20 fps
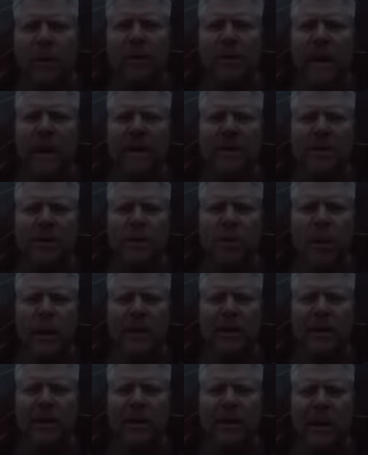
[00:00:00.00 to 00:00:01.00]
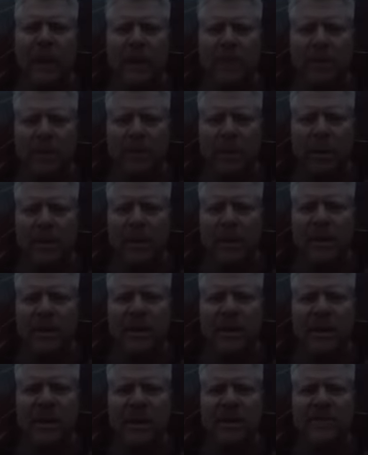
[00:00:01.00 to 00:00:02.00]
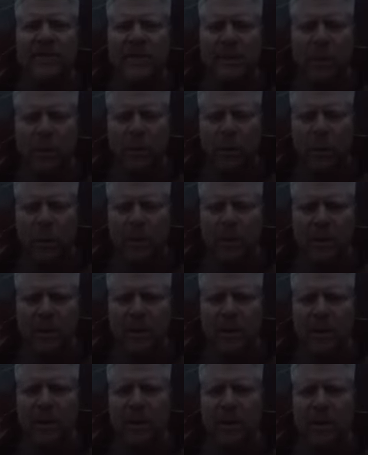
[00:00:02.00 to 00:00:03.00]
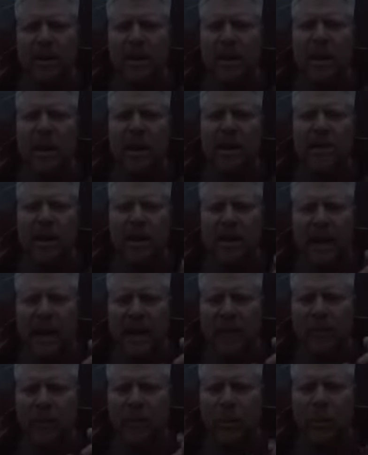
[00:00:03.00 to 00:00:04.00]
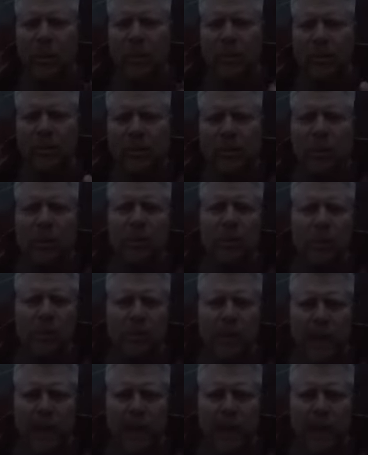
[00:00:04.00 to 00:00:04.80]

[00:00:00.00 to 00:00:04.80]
That is a way that government gives to women, and they take more from you to